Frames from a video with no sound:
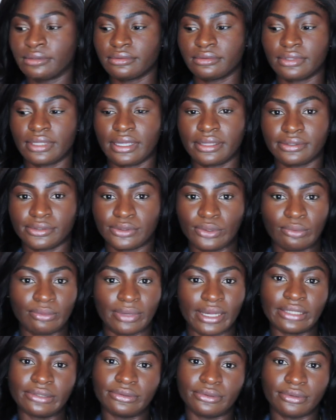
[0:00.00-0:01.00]
yeah, they don't
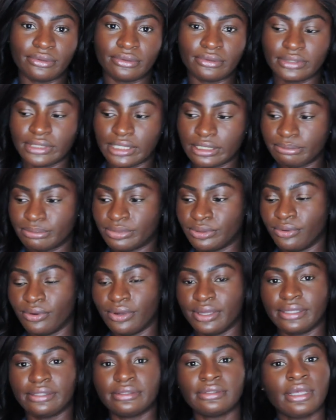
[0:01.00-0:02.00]
mind though, just
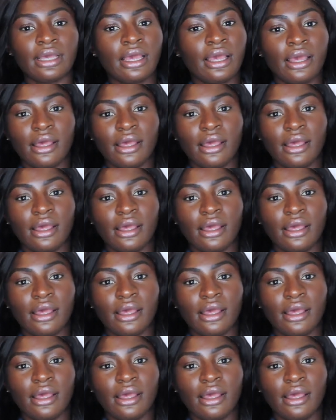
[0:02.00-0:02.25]
going.